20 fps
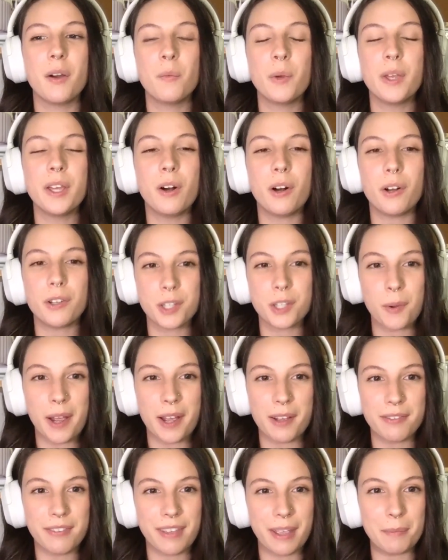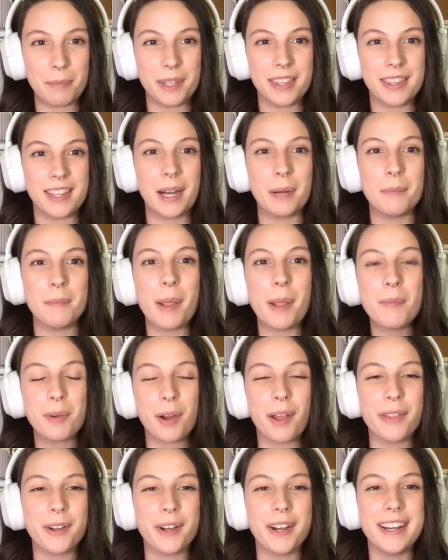We also have family there. My
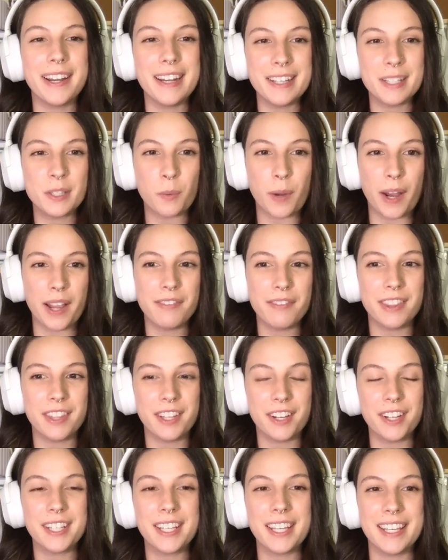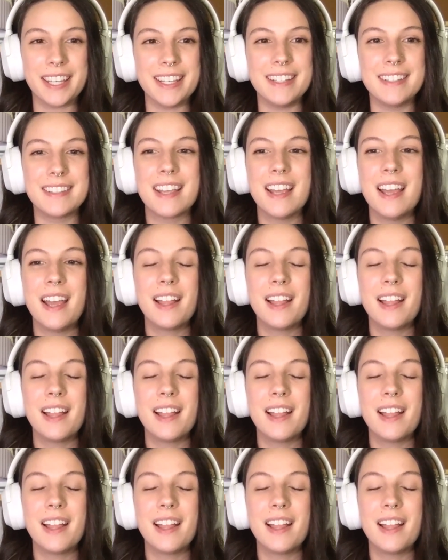brother and his wife and their kids